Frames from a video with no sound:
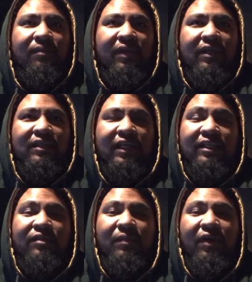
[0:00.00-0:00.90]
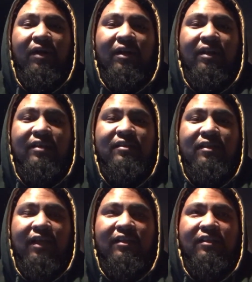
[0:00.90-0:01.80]
Because I just barely
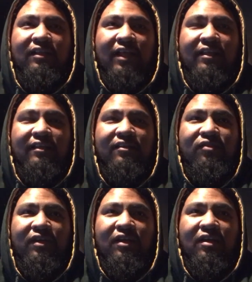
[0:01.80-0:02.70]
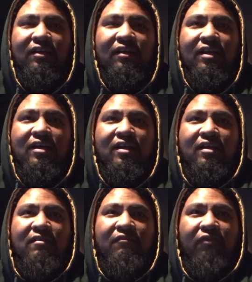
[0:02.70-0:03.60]
leased. I just got this truck on
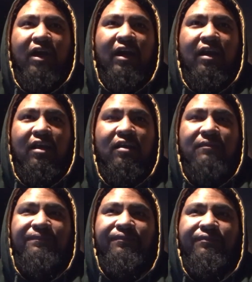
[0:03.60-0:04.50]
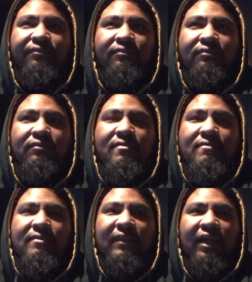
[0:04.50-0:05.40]
Friday.
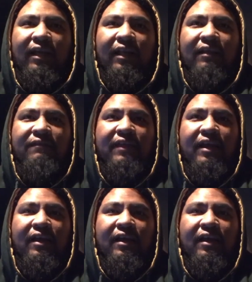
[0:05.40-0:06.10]
I left.